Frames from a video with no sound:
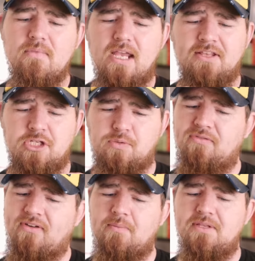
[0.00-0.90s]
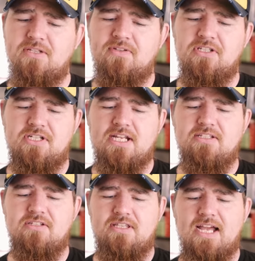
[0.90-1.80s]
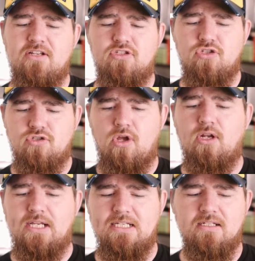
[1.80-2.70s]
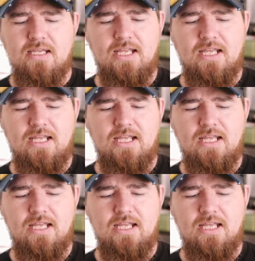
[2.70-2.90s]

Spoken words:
And that's what you find with these vintage lenses. They are solid.